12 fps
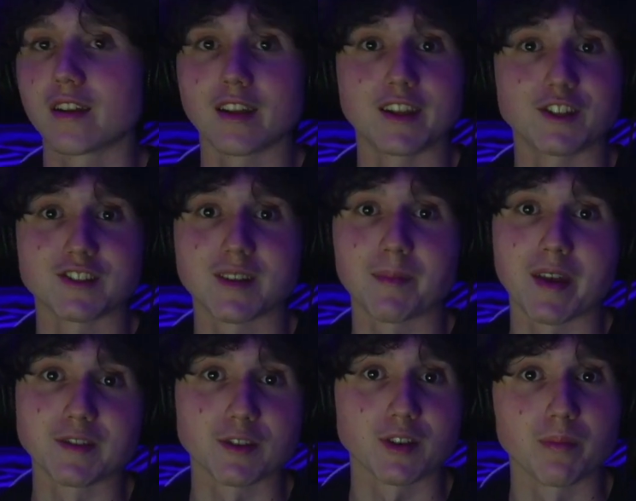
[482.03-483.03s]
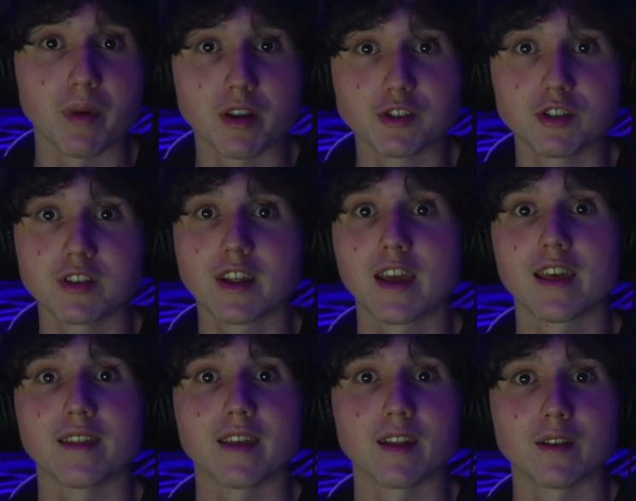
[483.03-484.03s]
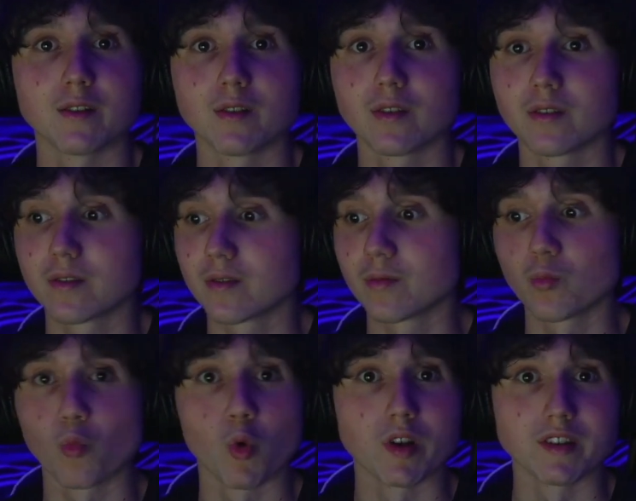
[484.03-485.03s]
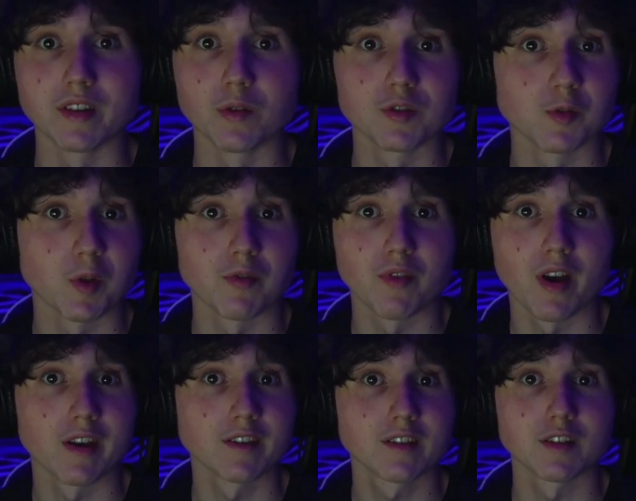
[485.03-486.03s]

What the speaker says: it just depends on your budget and then what deals you can find.